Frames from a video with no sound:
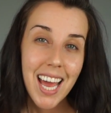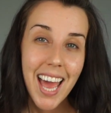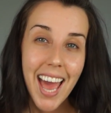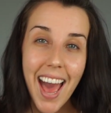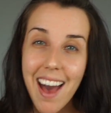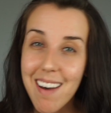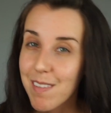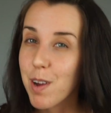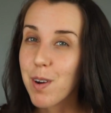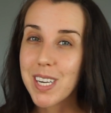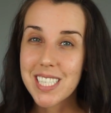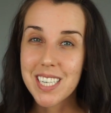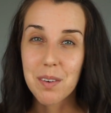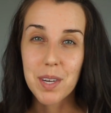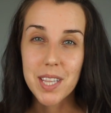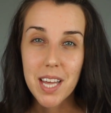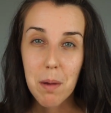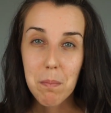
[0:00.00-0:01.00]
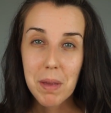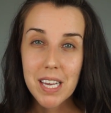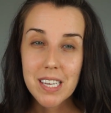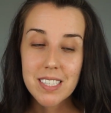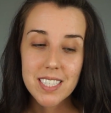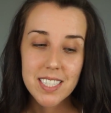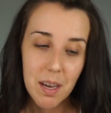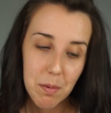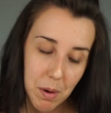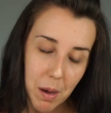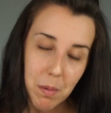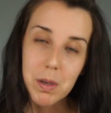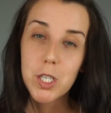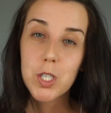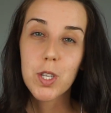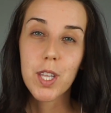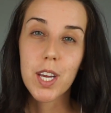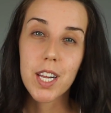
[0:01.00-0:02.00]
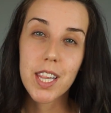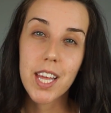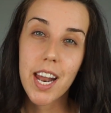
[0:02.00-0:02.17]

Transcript: Have no idea what that means. I probably should look